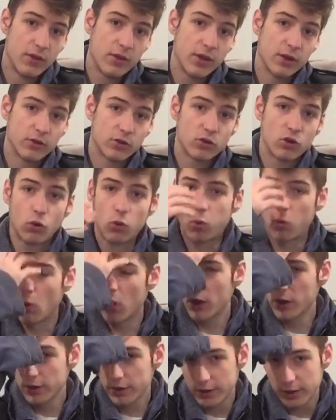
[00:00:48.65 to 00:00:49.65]
their
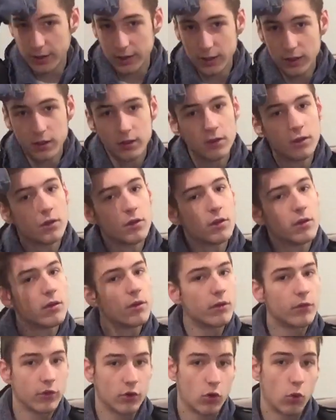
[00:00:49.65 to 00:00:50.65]
quality
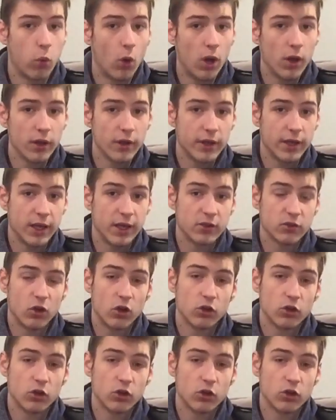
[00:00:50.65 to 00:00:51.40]
has